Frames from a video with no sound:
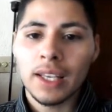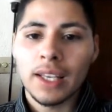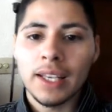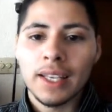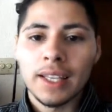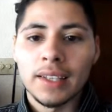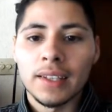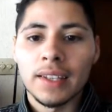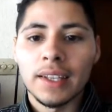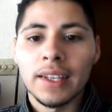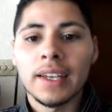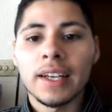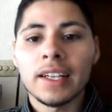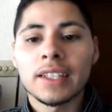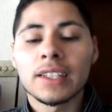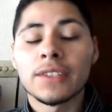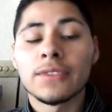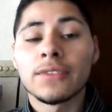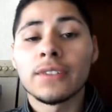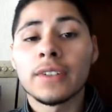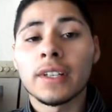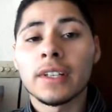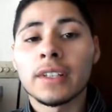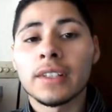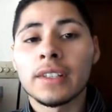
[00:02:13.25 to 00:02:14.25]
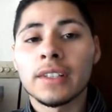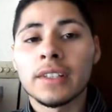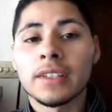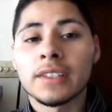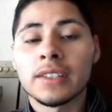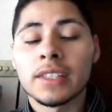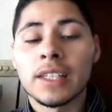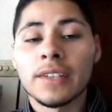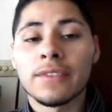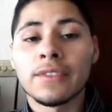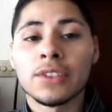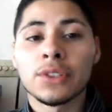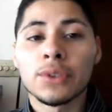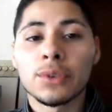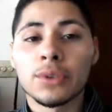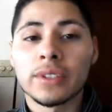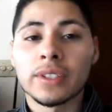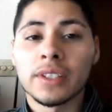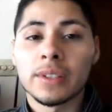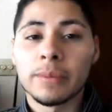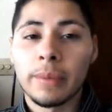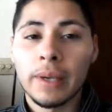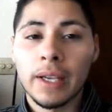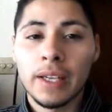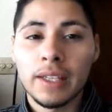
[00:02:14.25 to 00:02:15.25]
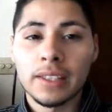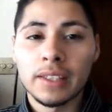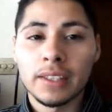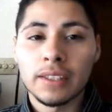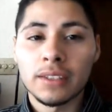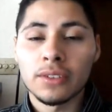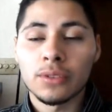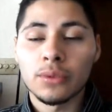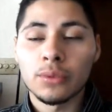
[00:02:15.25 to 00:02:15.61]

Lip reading: They activate 7 Tools of the Bandit,